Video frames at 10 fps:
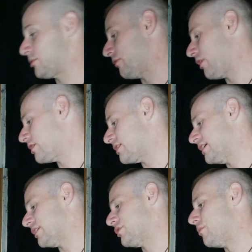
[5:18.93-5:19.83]
reversed
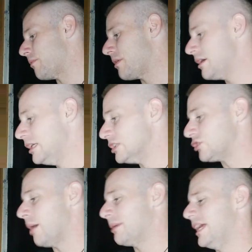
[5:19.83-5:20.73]
here too. So
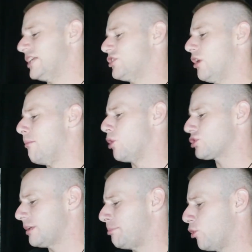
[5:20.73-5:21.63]
I'm getting that you're
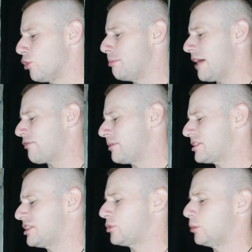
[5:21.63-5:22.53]
emotionally pulled back from the
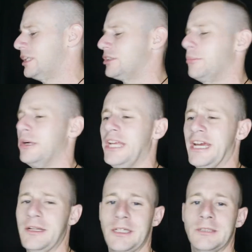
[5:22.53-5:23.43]
situation, but
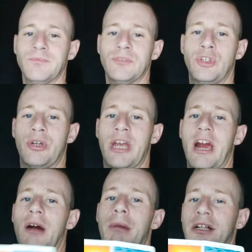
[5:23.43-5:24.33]
yet you
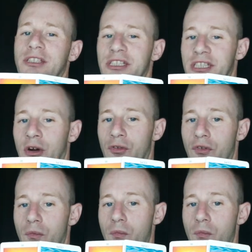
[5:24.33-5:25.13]
care about yourself.